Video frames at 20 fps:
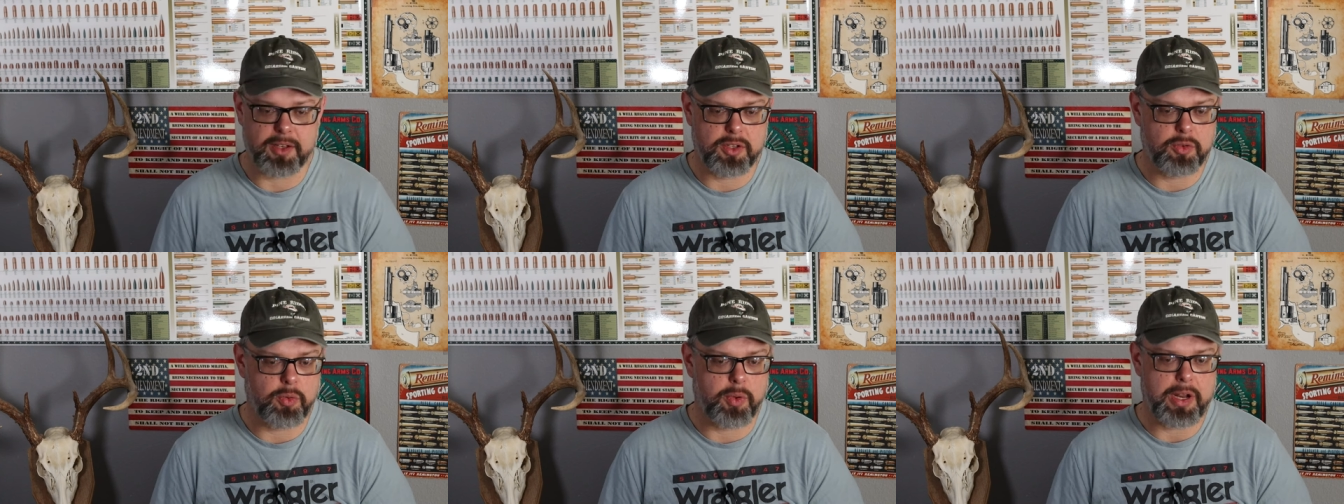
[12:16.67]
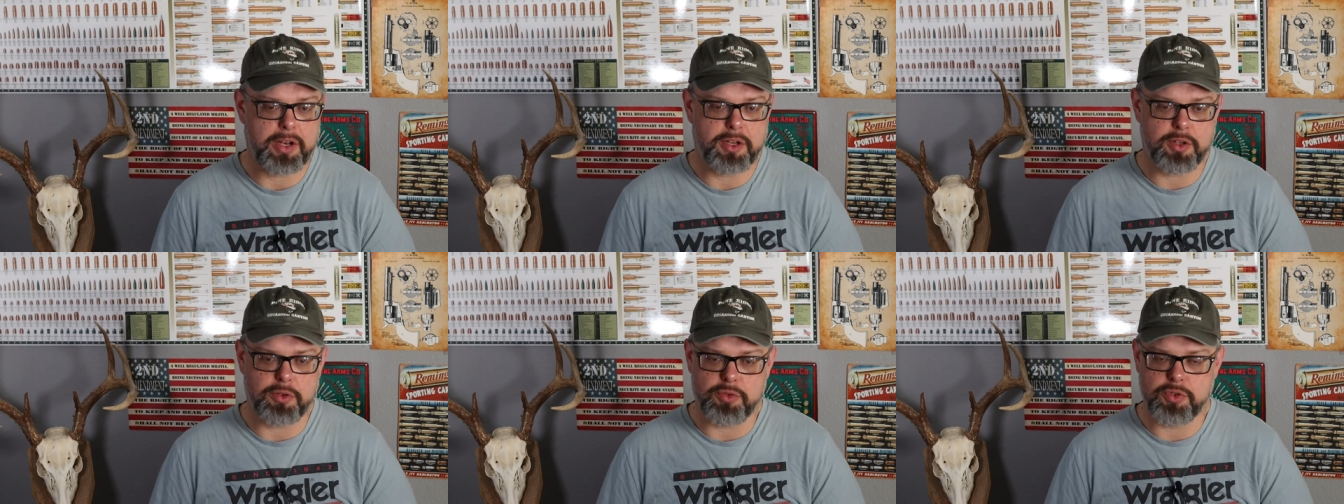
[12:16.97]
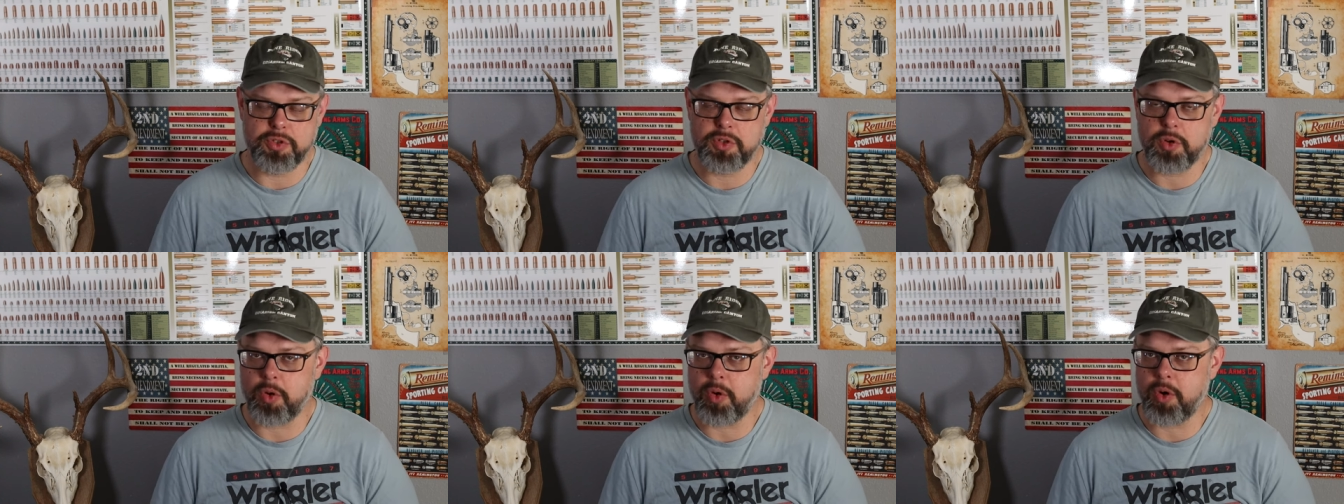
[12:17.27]
the 22
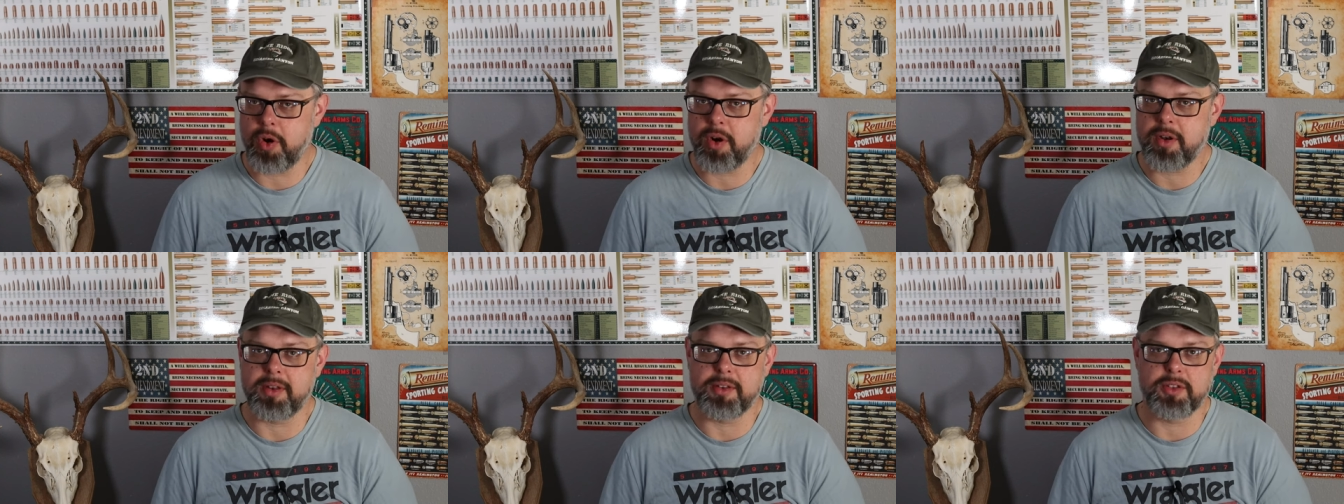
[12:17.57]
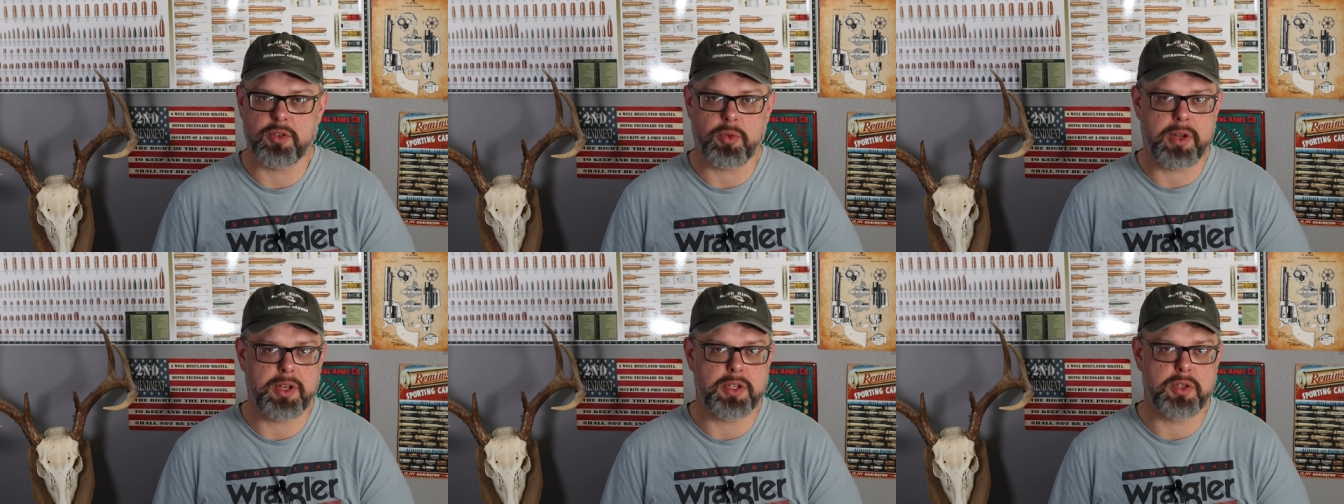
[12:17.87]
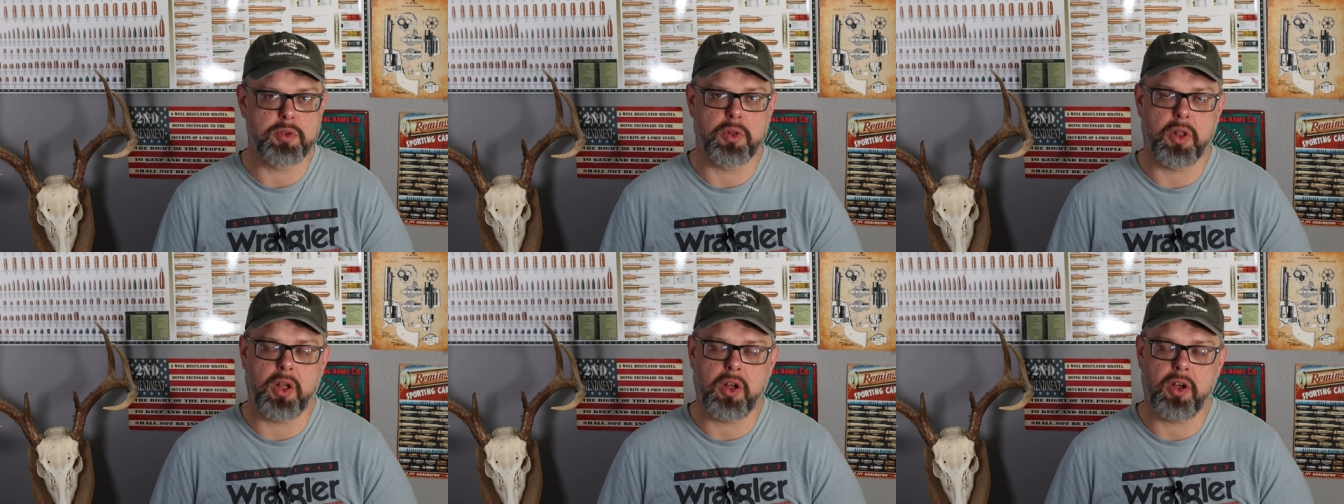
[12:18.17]
short and
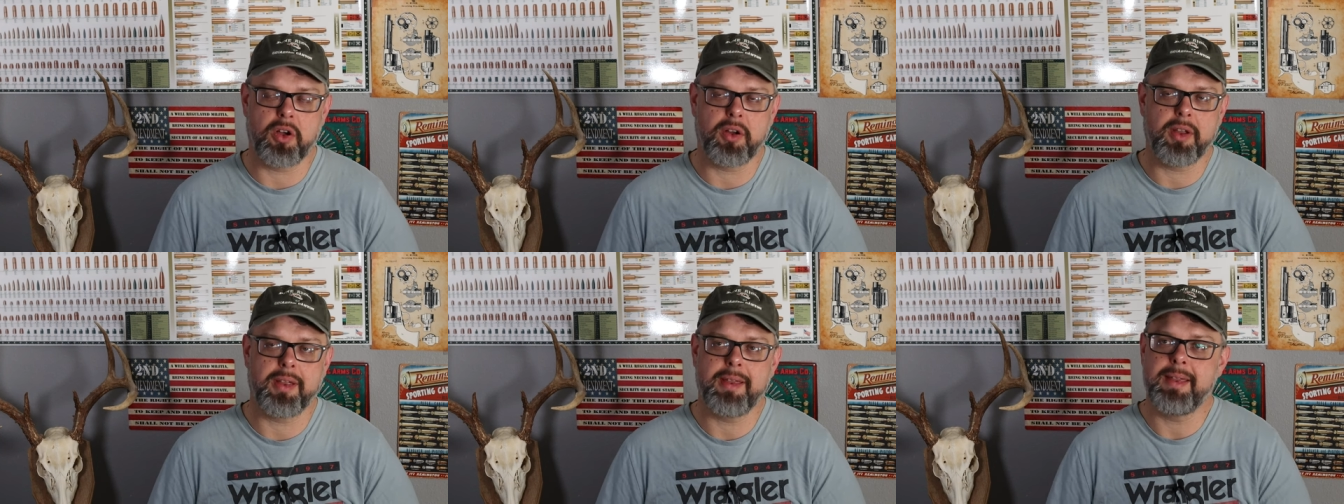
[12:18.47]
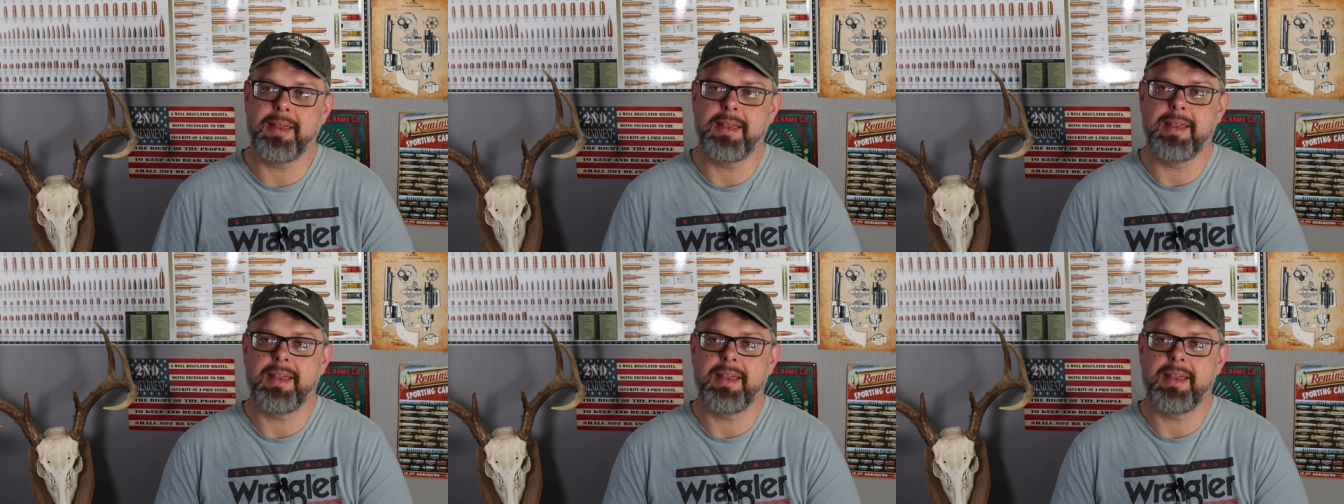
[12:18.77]
22 long,